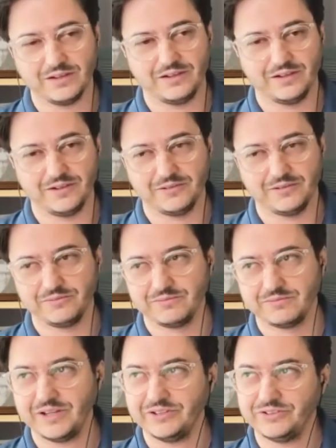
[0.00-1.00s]
Um,
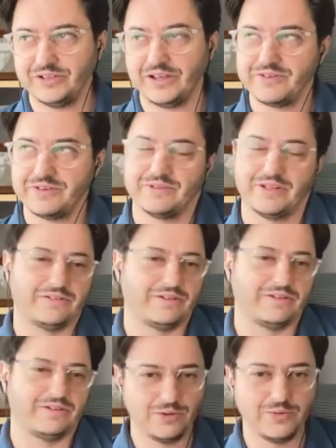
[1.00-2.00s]
actually, I think they're
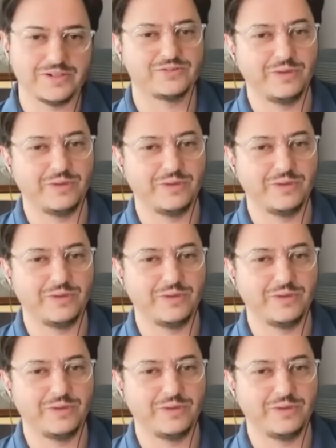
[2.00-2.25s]
like U.S.